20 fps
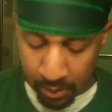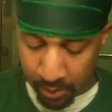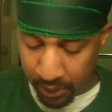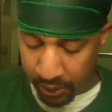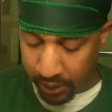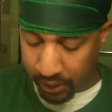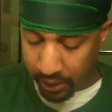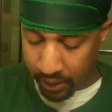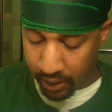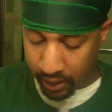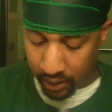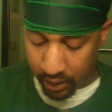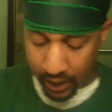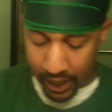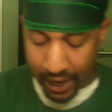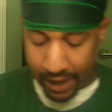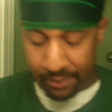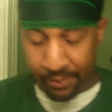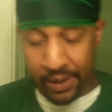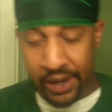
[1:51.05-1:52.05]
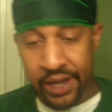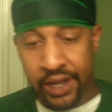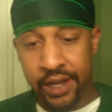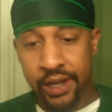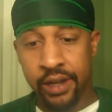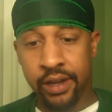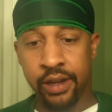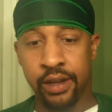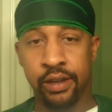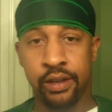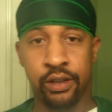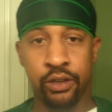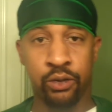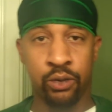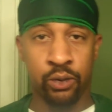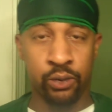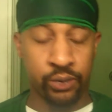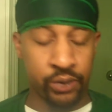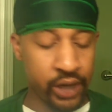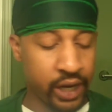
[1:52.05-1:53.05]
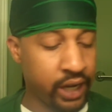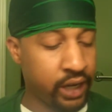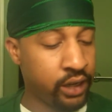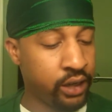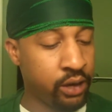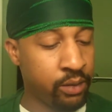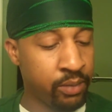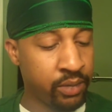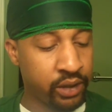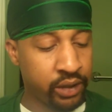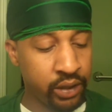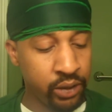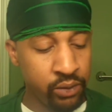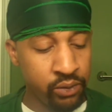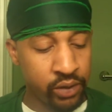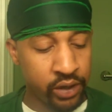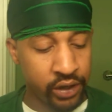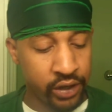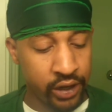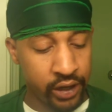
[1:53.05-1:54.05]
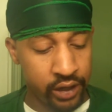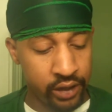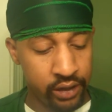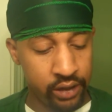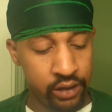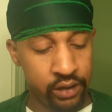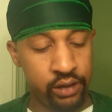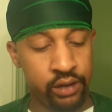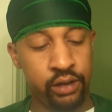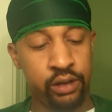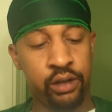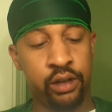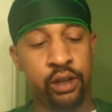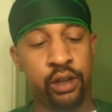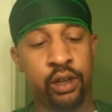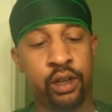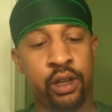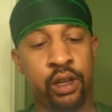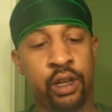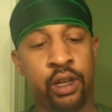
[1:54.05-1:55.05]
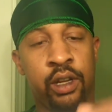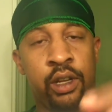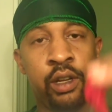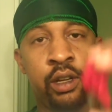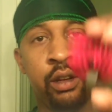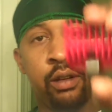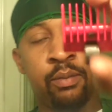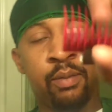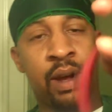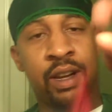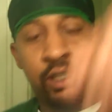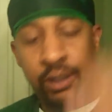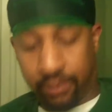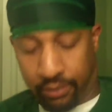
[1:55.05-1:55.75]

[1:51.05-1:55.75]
But like me, you know what I'm saying, a number 2 cut, my